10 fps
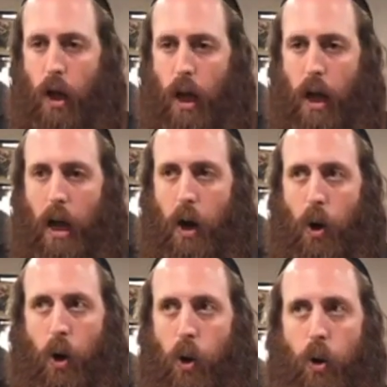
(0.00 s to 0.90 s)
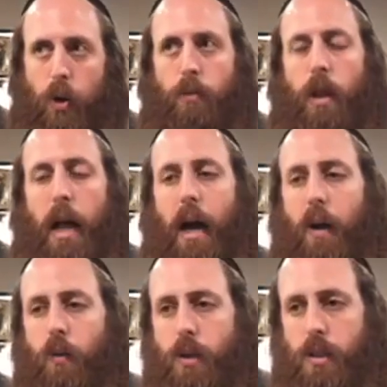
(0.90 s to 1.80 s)
horrible
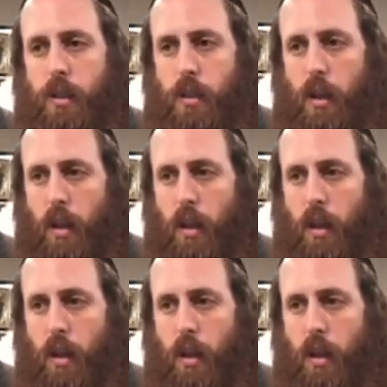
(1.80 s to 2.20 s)
hours